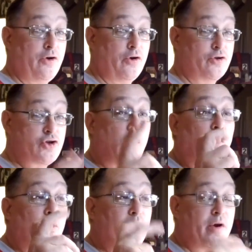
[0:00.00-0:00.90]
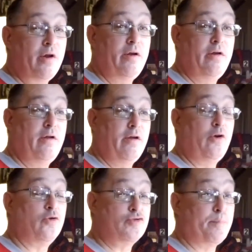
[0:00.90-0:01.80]
your tone
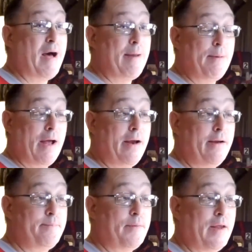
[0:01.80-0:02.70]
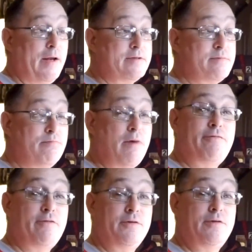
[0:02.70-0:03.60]
goes bye-bye, and it's
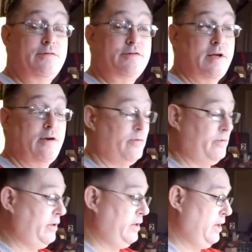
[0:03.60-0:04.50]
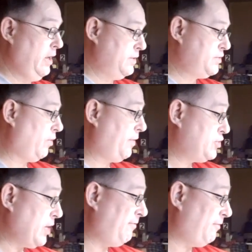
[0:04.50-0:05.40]
muffled sound. So the
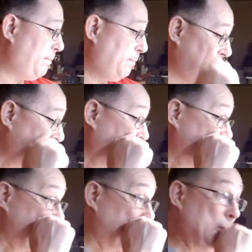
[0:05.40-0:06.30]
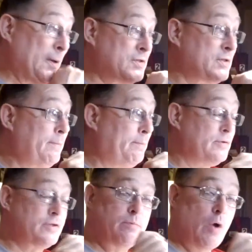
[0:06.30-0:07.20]
JFET buffer is a real simple
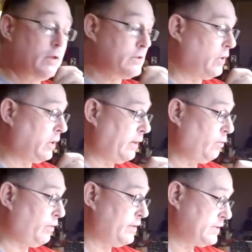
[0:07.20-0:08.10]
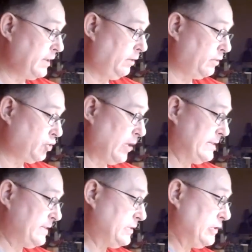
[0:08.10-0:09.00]
small circuit with a single
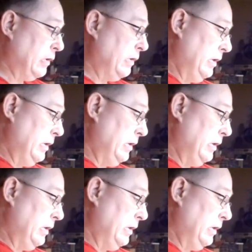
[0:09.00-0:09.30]
transistor,